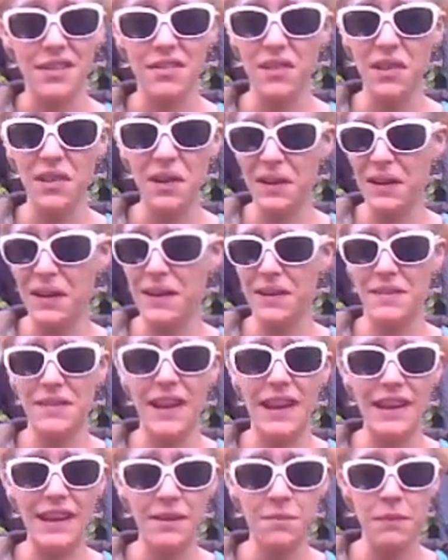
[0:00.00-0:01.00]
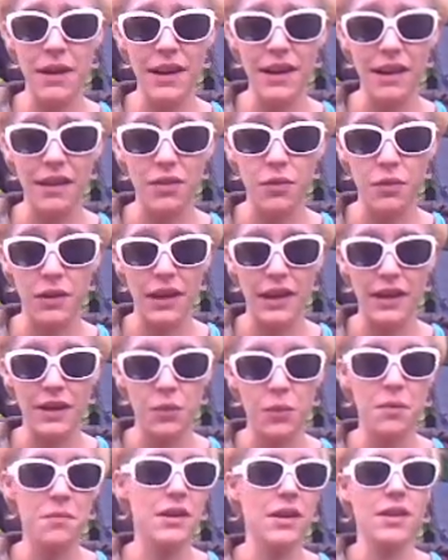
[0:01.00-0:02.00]
Just look at a naked man next to a naked
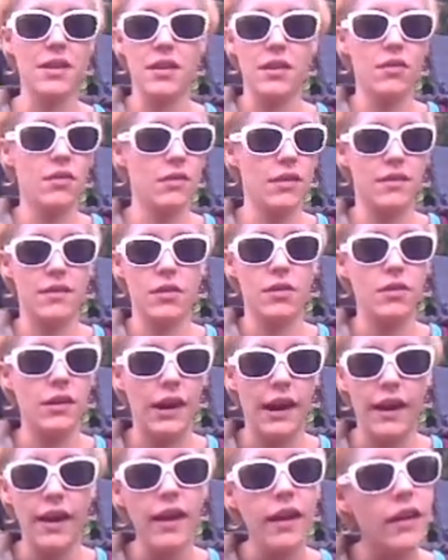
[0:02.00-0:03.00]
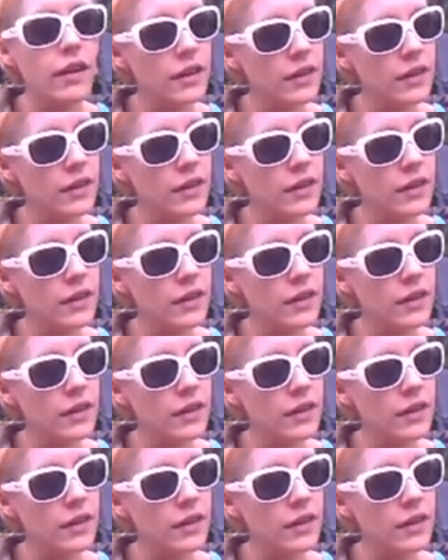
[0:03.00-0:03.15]
woman. Is it not clear?